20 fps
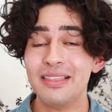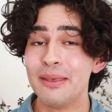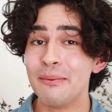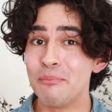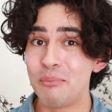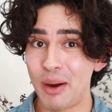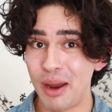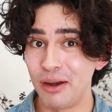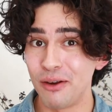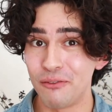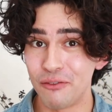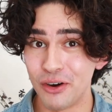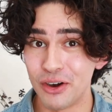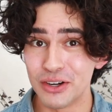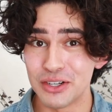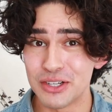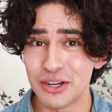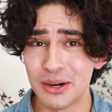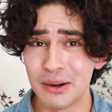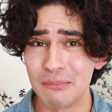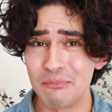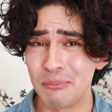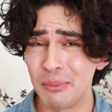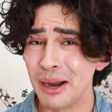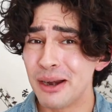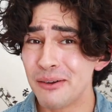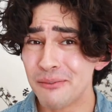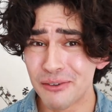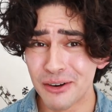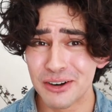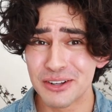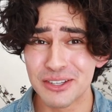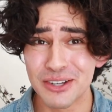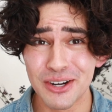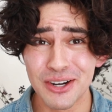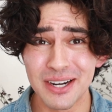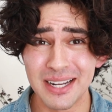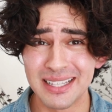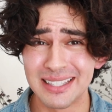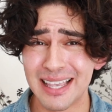than brand new furniture. Brand new
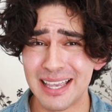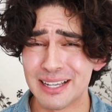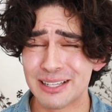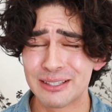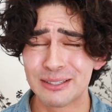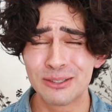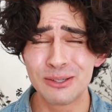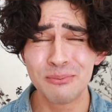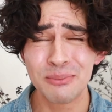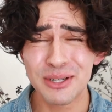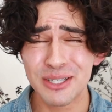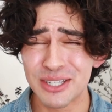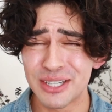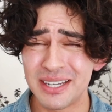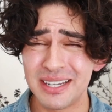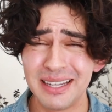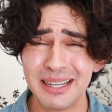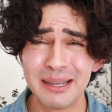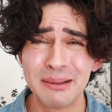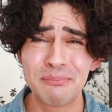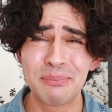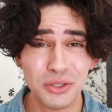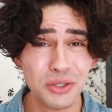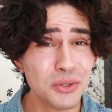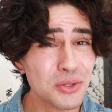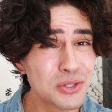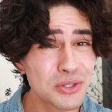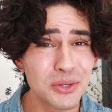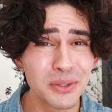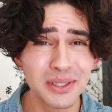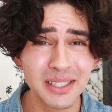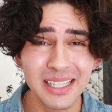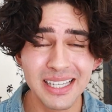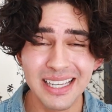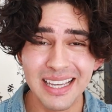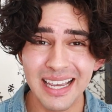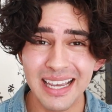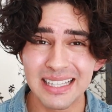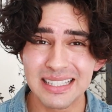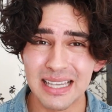furniture is like super cheap.
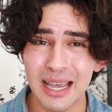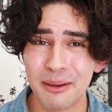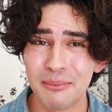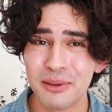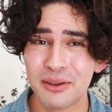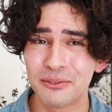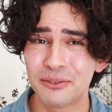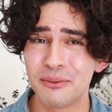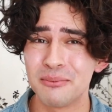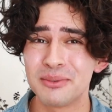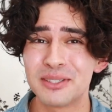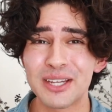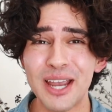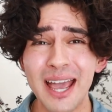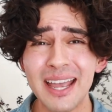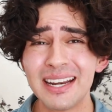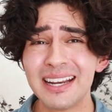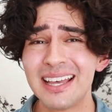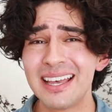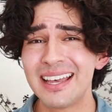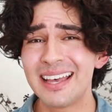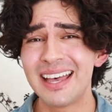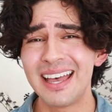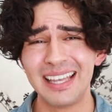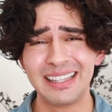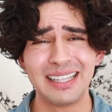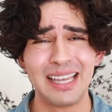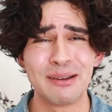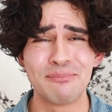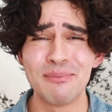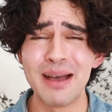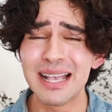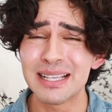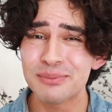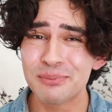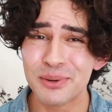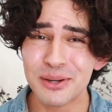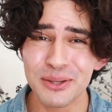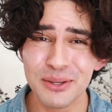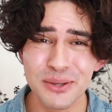Usually it's coming from China and like mass
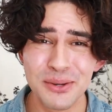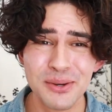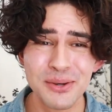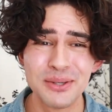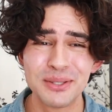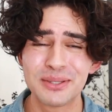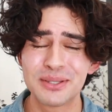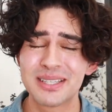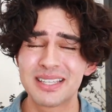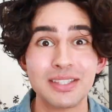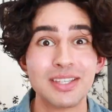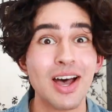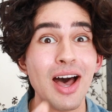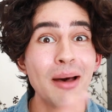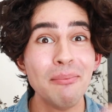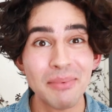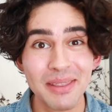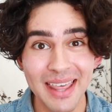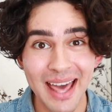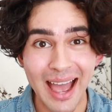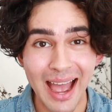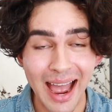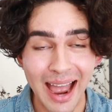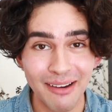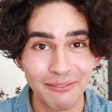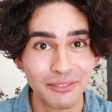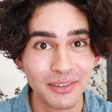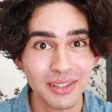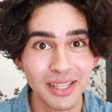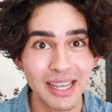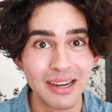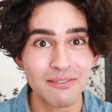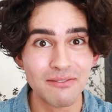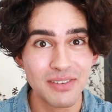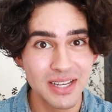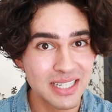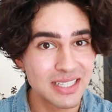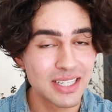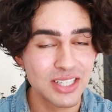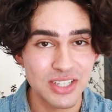produced. On top of that, I feel like
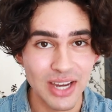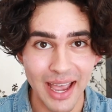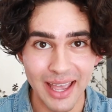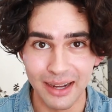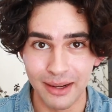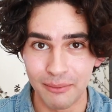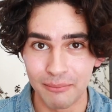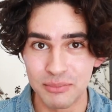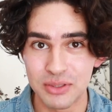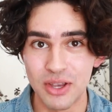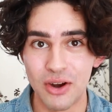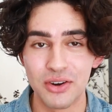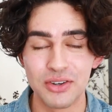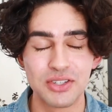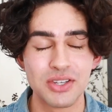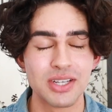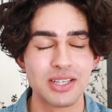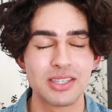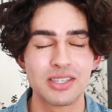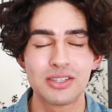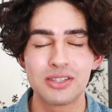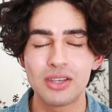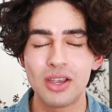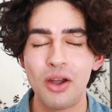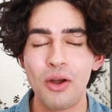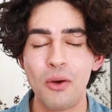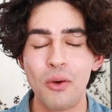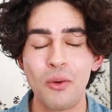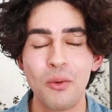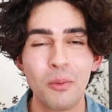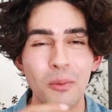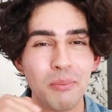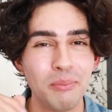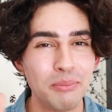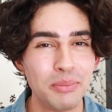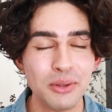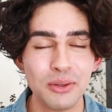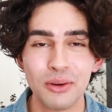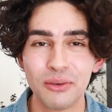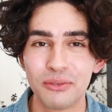vintage items are just so
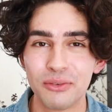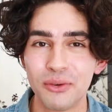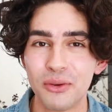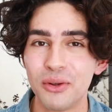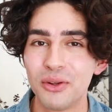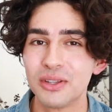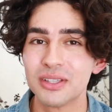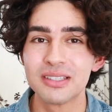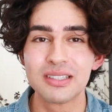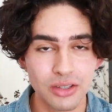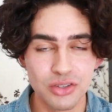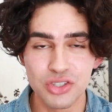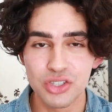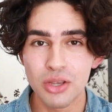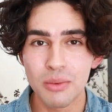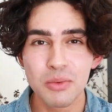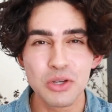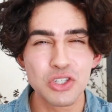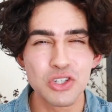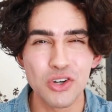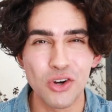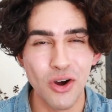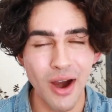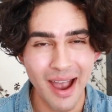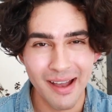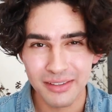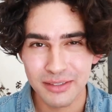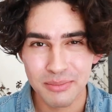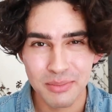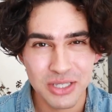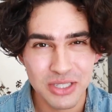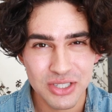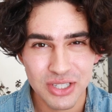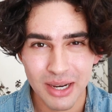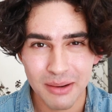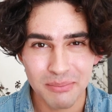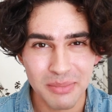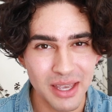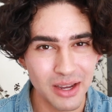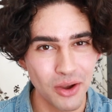beautiful. There's so much
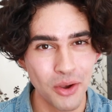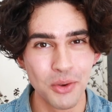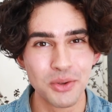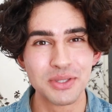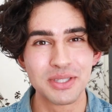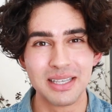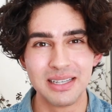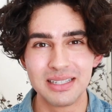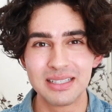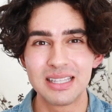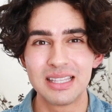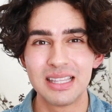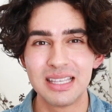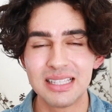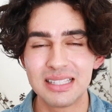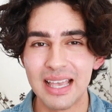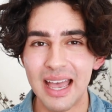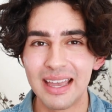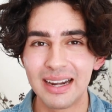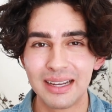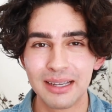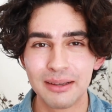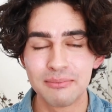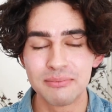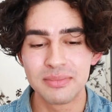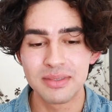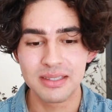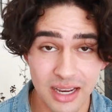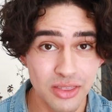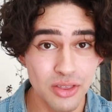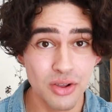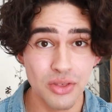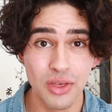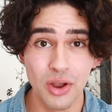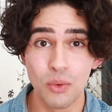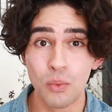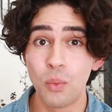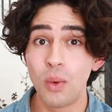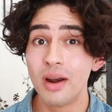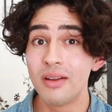craftsmanship that goes into these items. Either
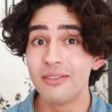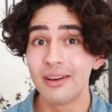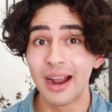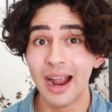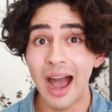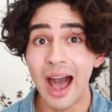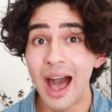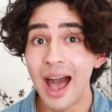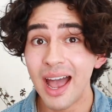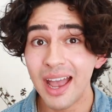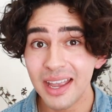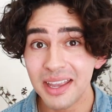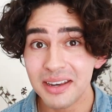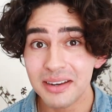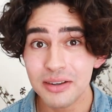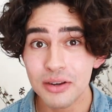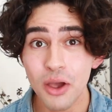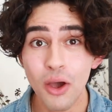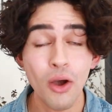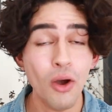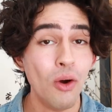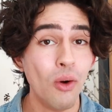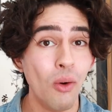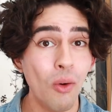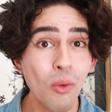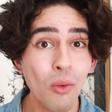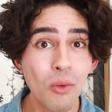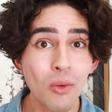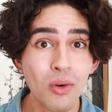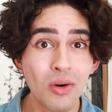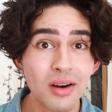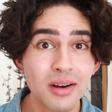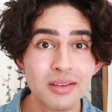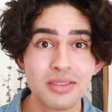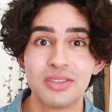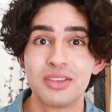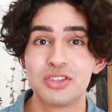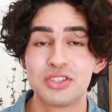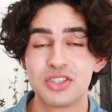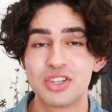they're one of a kind or
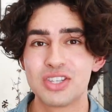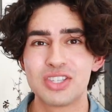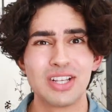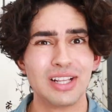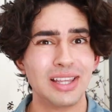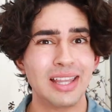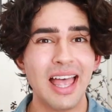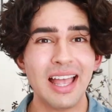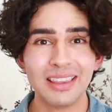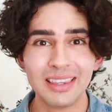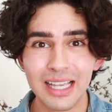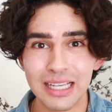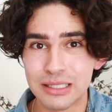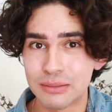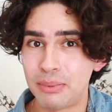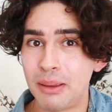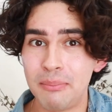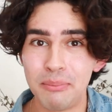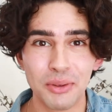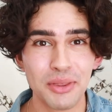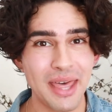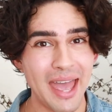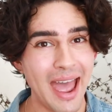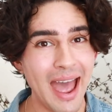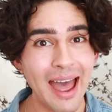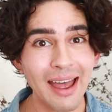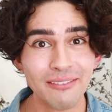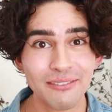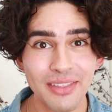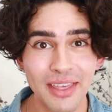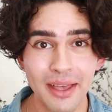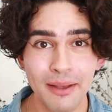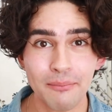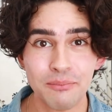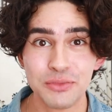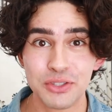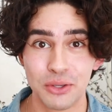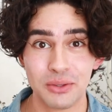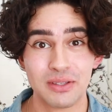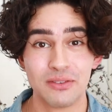there's just a lot less people that have
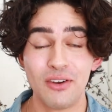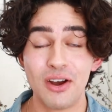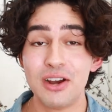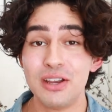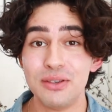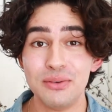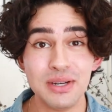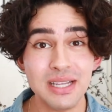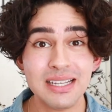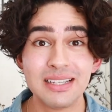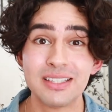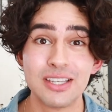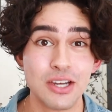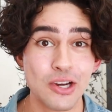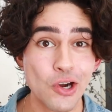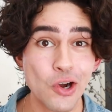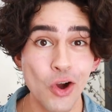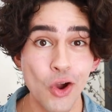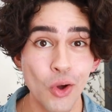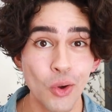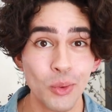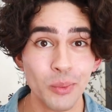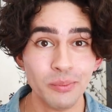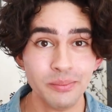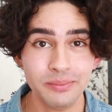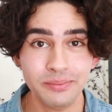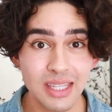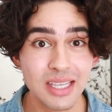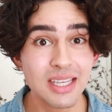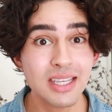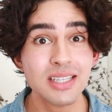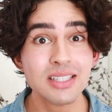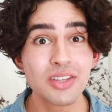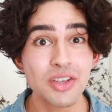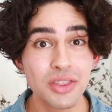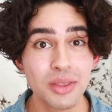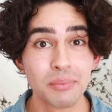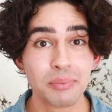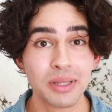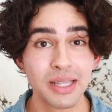them, so it's very unique to your home. These
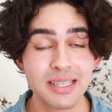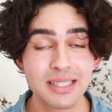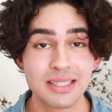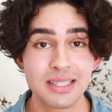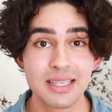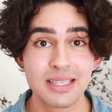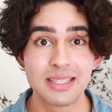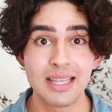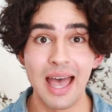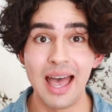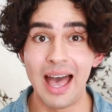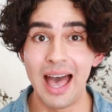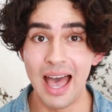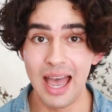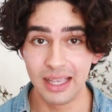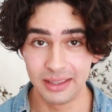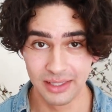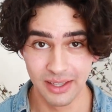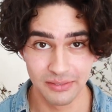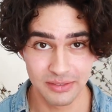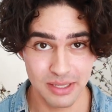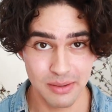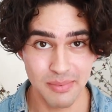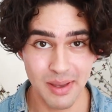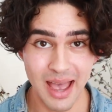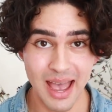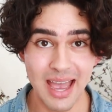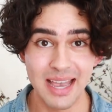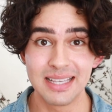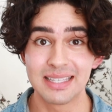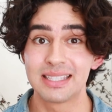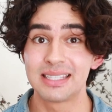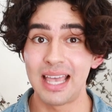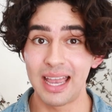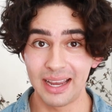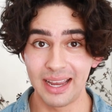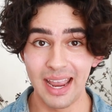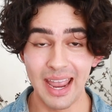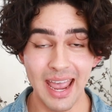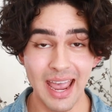are the places that I love to buy
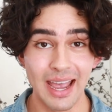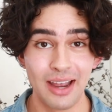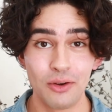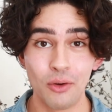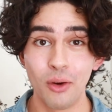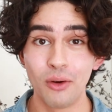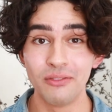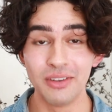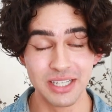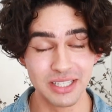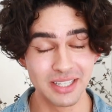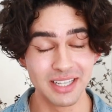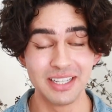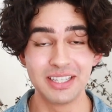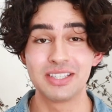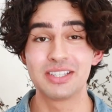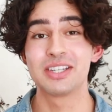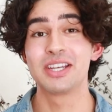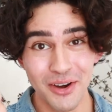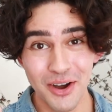secondhand or vintage.